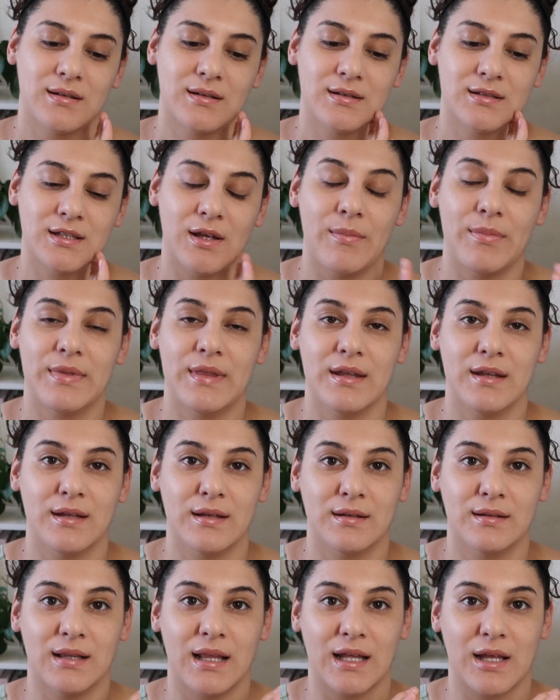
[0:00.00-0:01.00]

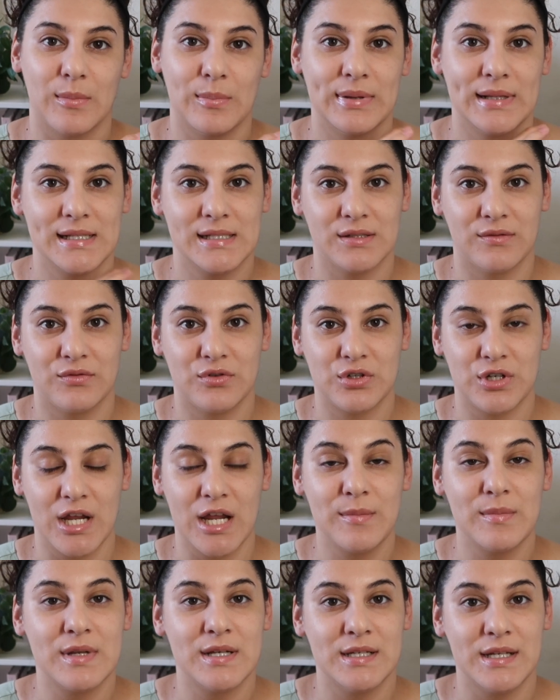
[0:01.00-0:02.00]
something like a place of
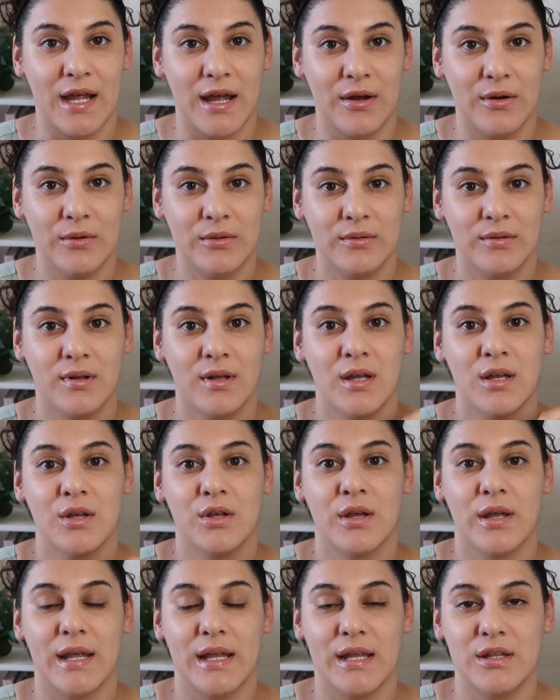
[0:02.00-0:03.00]
shame and doubt
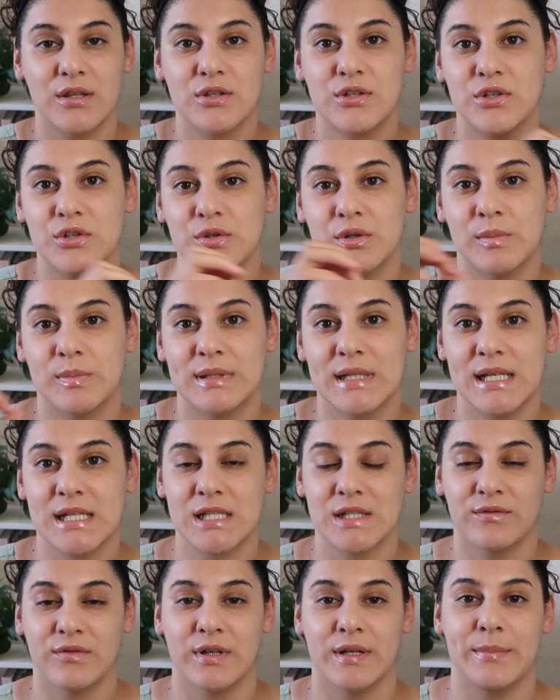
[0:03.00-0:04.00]
into a
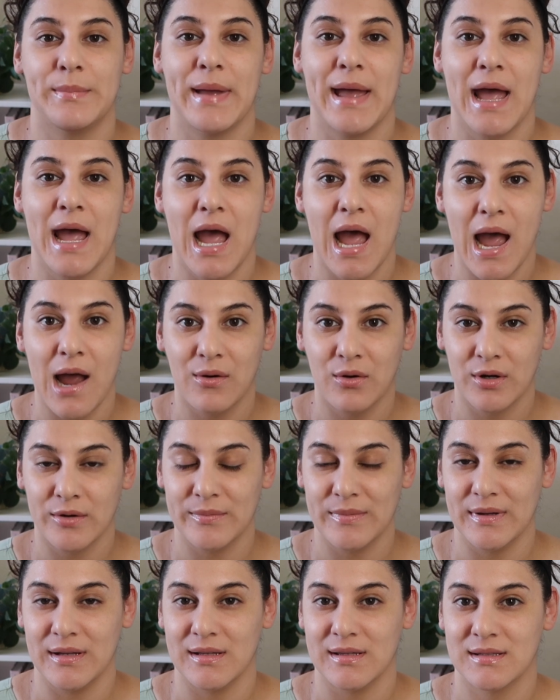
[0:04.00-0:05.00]
place of
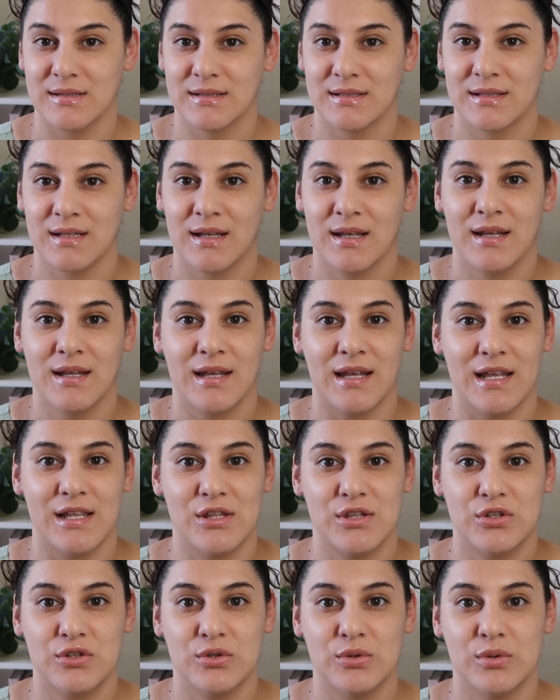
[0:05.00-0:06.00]
empowerment,
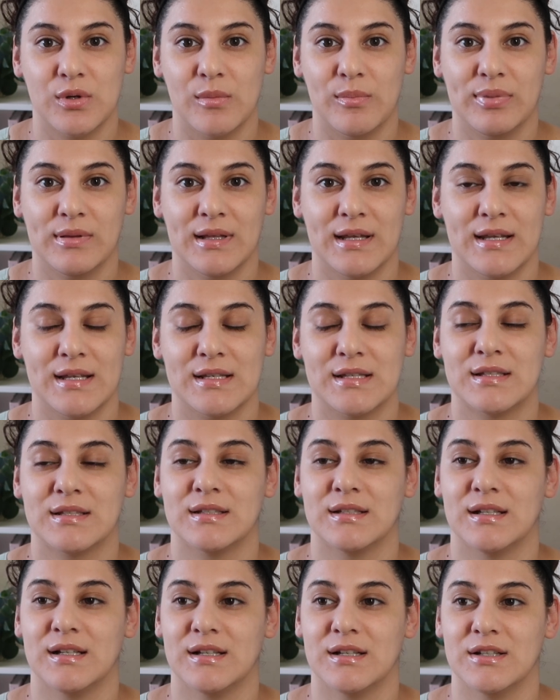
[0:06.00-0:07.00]
into a
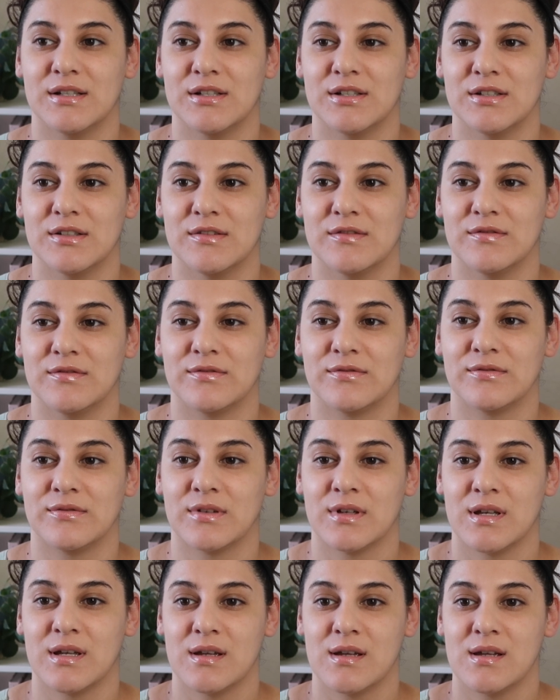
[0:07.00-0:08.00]
place of
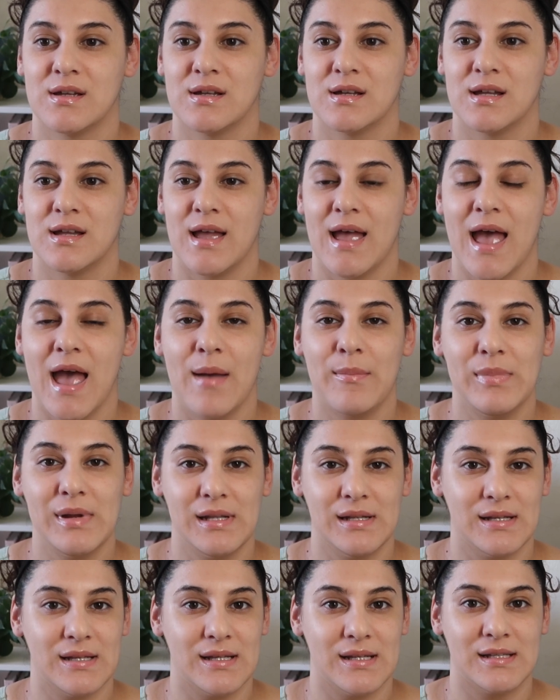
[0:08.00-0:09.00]

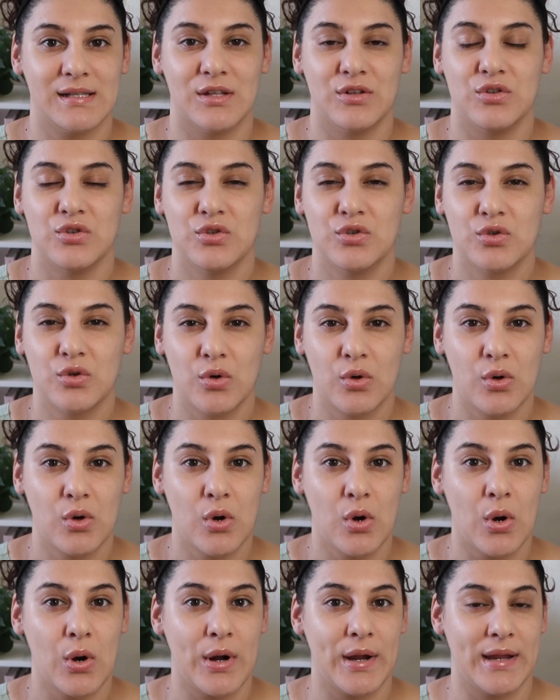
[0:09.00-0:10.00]
happiness and
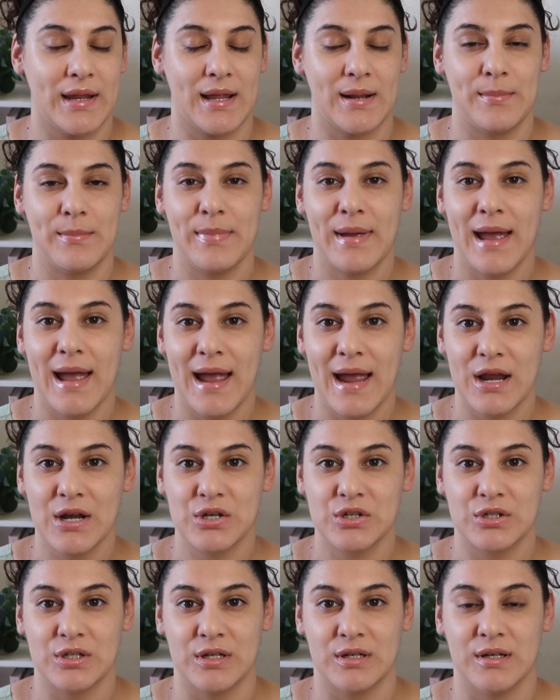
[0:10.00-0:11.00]
joy and
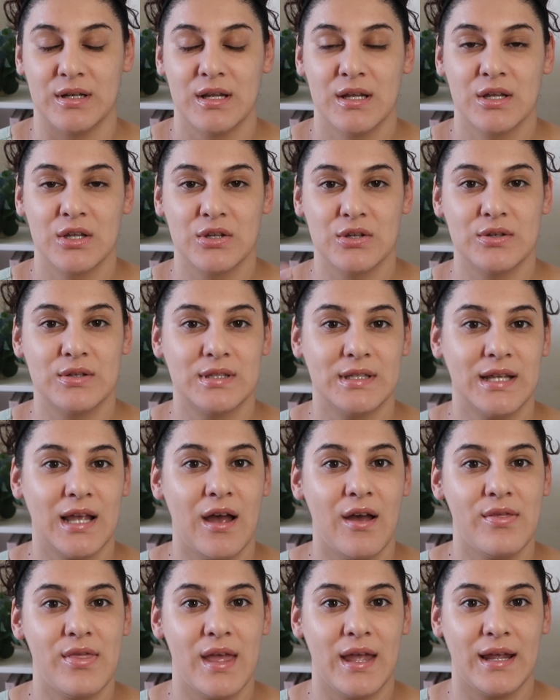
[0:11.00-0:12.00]
passion. You see
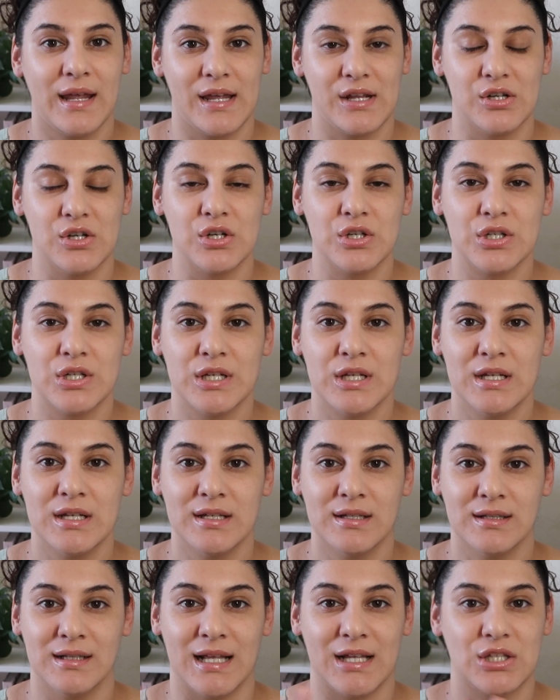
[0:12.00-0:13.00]
how that
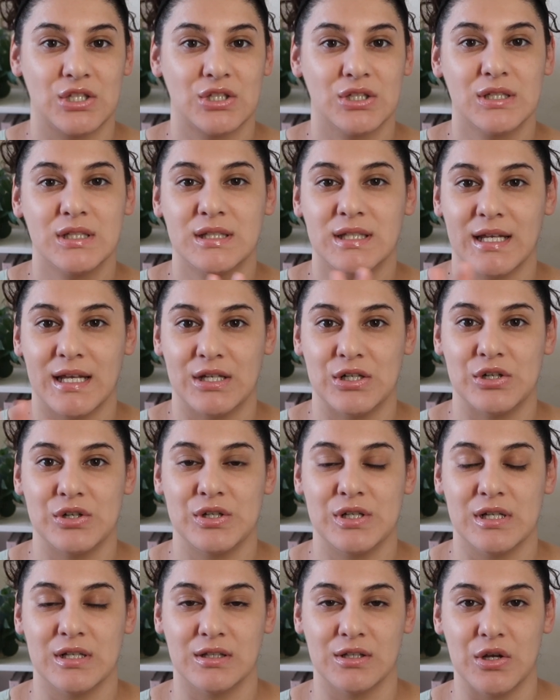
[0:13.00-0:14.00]
energy, like just the
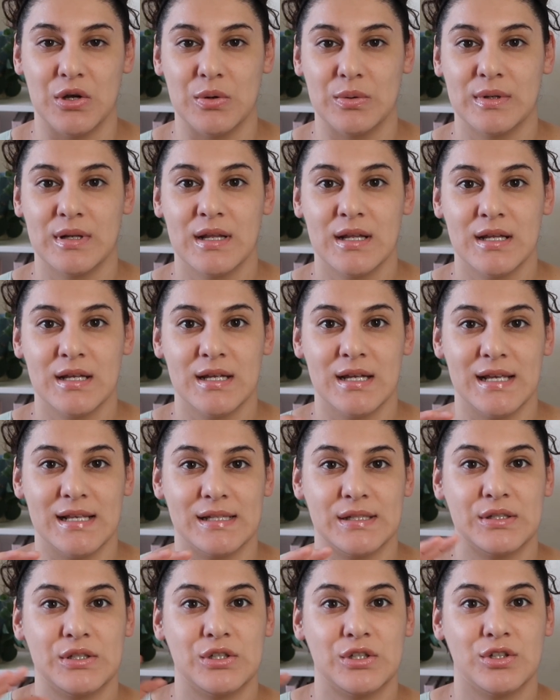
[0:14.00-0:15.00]
energy alone,
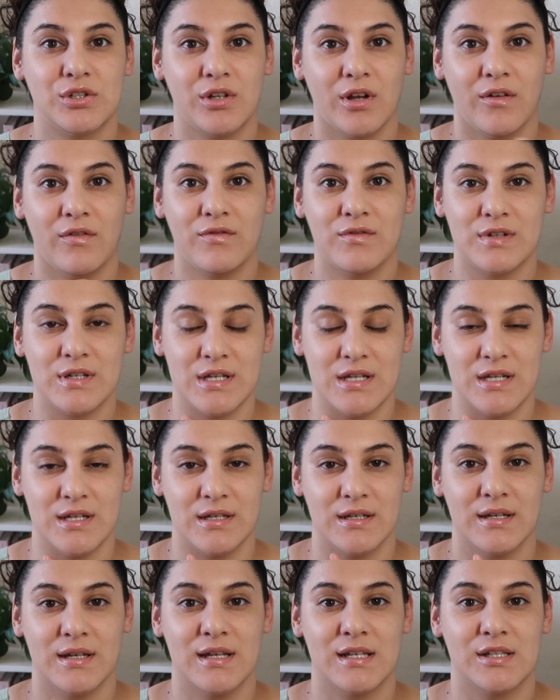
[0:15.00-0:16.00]
is
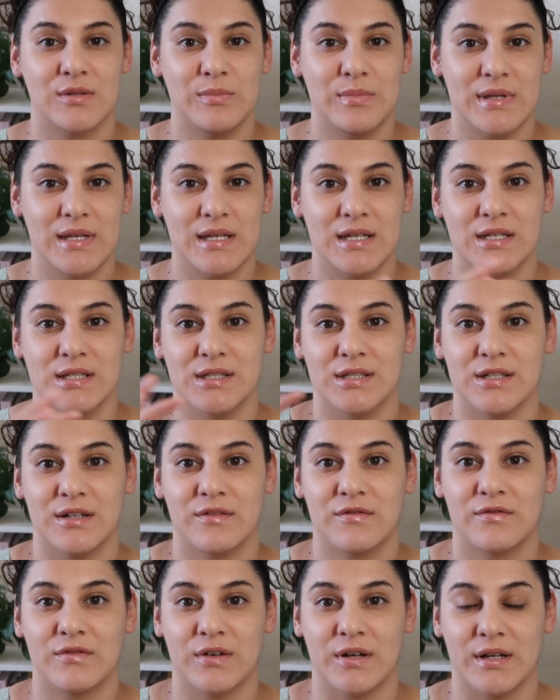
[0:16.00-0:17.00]
shifting, is being
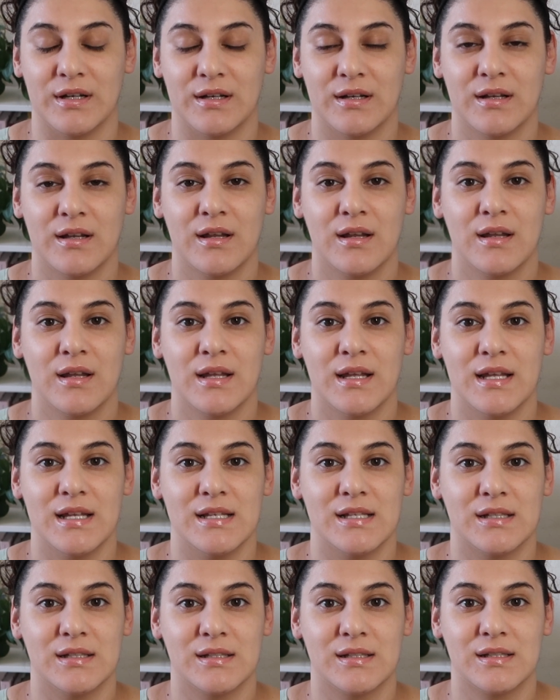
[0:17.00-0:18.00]
different,
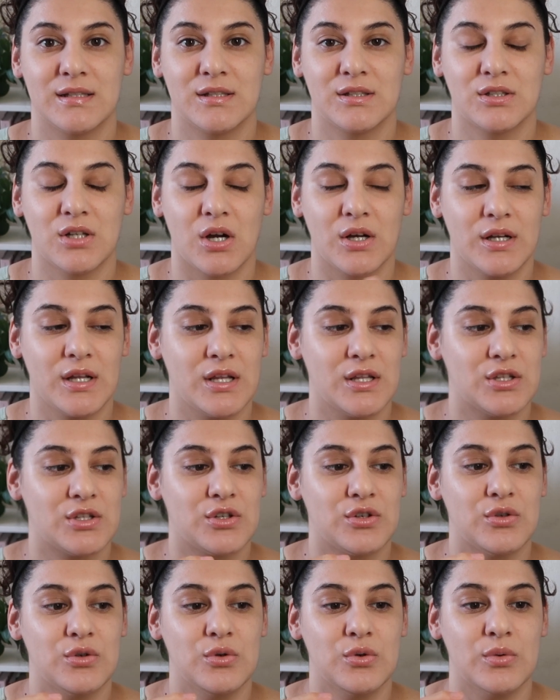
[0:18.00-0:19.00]
is starting
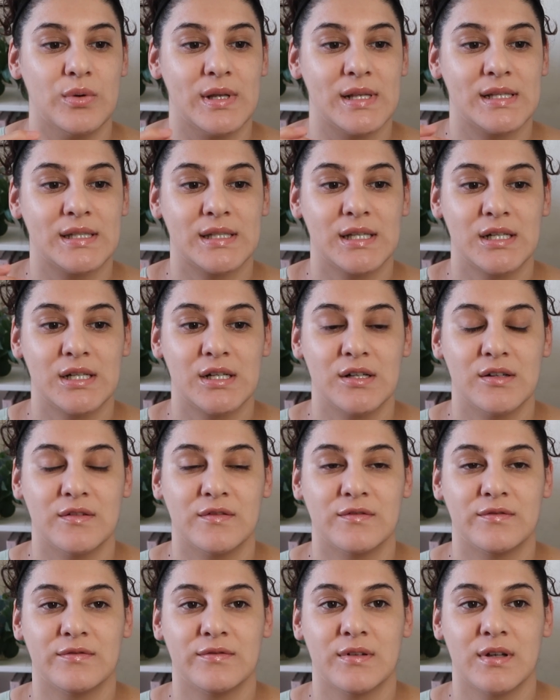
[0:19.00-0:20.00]
to, instead of